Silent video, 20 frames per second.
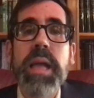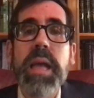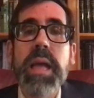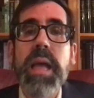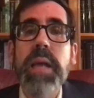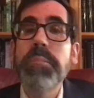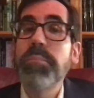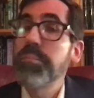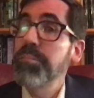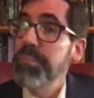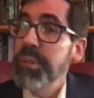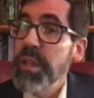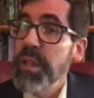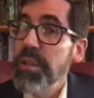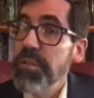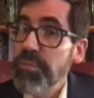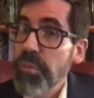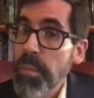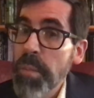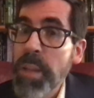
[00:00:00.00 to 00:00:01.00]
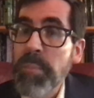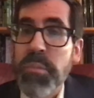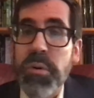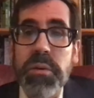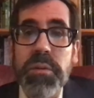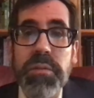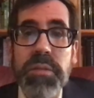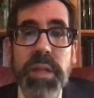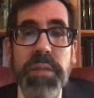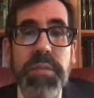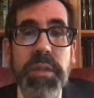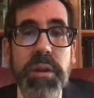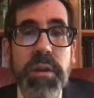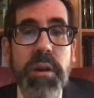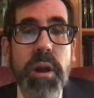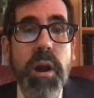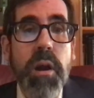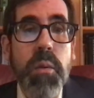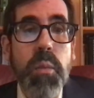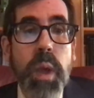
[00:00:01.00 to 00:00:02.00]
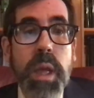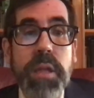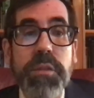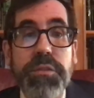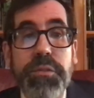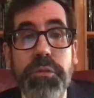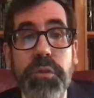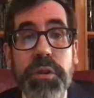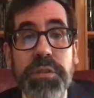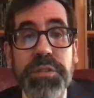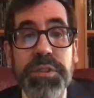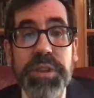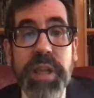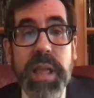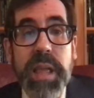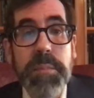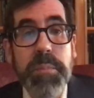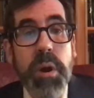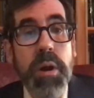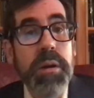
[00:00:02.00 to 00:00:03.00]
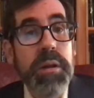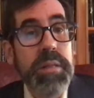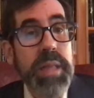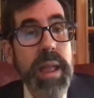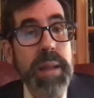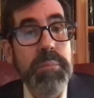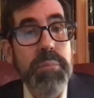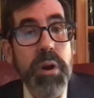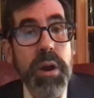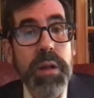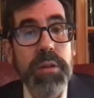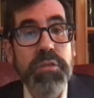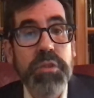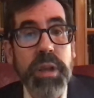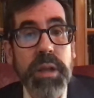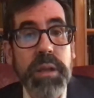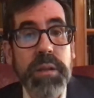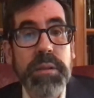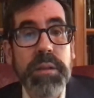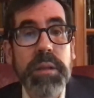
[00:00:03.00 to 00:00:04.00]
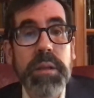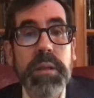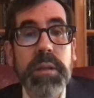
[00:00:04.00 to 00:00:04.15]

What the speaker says: and please remember that there are ways for us to take part in that project